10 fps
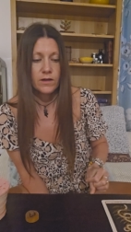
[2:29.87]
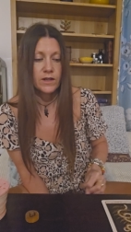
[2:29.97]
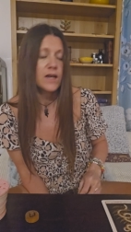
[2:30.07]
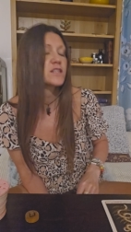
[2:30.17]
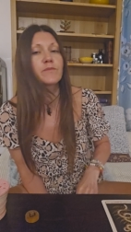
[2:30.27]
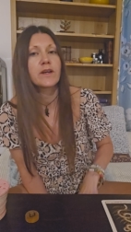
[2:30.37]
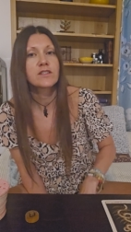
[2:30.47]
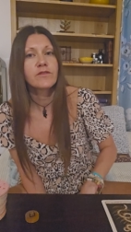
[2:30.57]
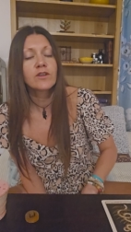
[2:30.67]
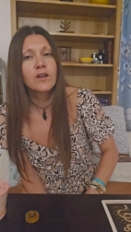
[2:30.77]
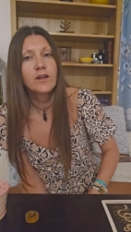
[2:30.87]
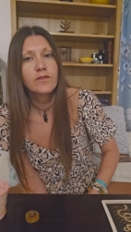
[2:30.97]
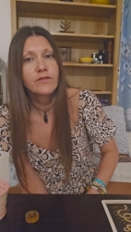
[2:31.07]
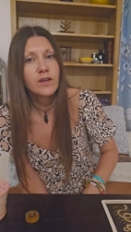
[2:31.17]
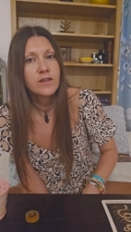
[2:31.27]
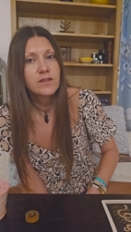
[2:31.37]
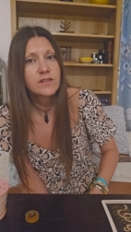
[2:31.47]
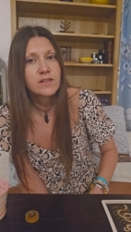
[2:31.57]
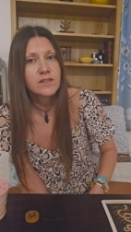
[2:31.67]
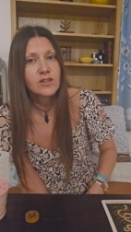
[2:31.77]
an aspect of your life that
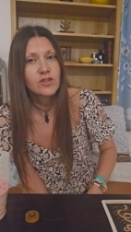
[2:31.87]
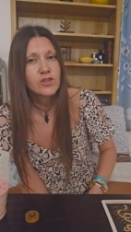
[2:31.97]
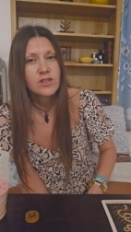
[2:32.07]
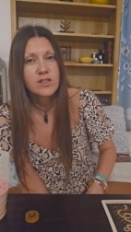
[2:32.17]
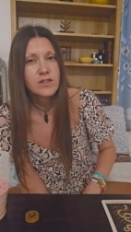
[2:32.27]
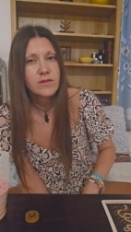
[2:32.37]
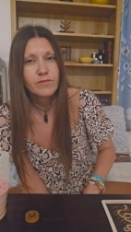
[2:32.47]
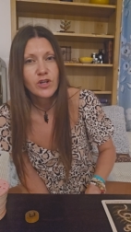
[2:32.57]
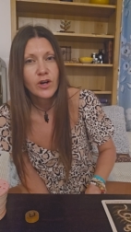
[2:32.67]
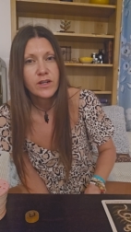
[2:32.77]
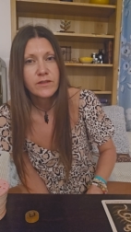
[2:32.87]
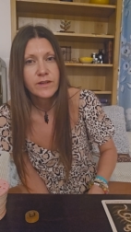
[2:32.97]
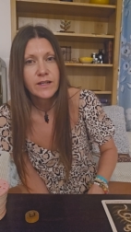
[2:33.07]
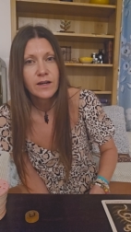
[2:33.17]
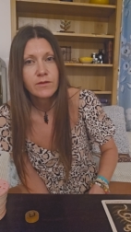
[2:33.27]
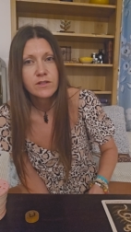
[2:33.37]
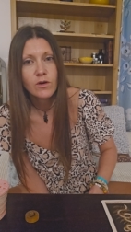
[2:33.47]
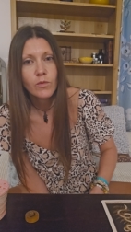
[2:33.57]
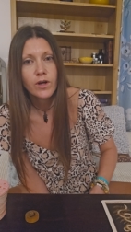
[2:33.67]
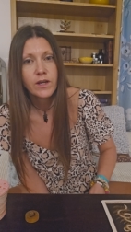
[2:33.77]
you're just tired of it now. It's
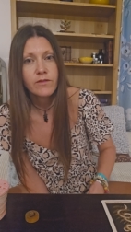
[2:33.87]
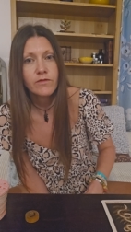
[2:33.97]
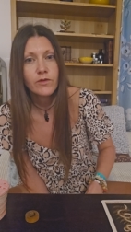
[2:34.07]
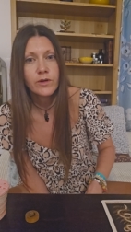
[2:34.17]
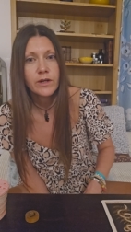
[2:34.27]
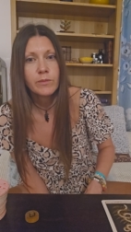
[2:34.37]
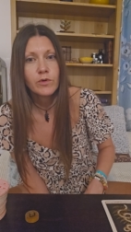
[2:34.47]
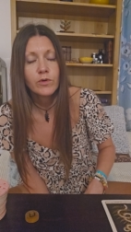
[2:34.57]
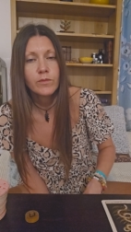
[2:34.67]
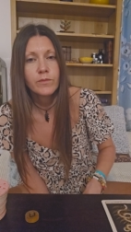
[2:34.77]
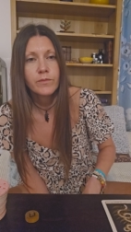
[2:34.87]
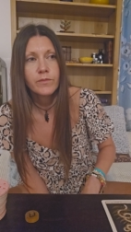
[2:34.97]
not working for you anymore.